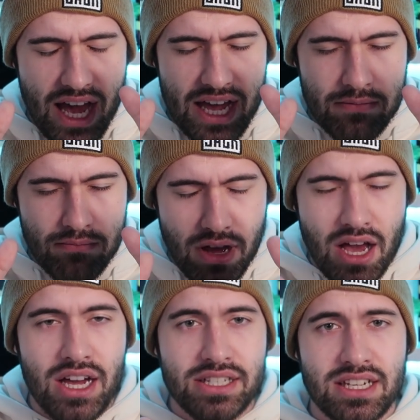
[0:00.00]
and
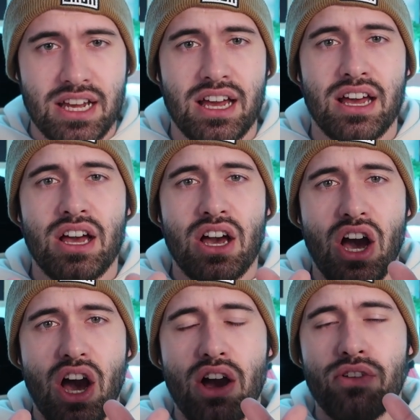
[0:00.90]
murder
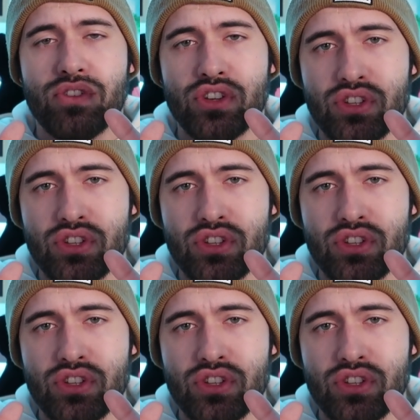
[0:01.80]
of